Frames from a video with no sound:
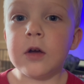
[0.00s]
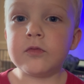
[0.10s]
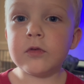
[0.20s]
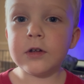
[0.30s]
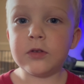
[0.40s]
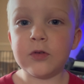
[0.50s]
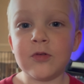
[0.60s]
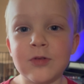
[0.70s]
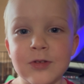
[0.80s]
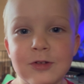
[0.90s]
What do
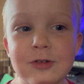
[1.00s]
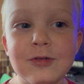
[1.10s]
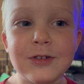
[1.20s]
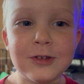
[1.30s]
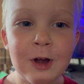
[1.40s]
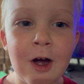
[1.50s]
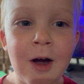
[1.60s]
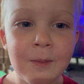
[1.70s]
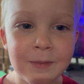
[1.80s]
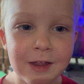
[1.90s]
you do,
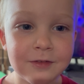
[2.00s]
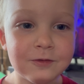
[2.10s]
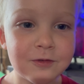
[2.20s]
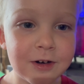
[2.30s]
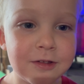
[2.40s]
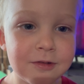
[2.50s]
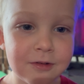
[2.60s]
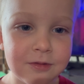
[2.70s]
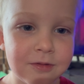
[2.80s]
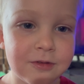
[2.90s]
Domin? What do
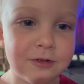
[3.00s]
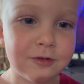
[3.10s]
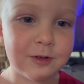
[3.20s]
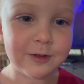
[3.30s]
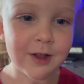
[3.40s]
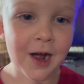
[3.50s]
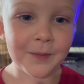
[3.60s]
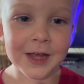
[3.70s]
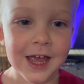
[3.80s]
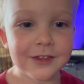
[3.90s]
you do,
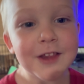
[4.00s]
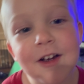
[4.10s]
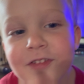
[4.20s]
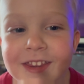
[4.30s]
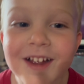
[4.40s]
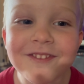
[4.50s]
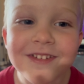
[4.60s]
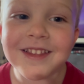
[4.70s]
Domin? Nothing, nothing,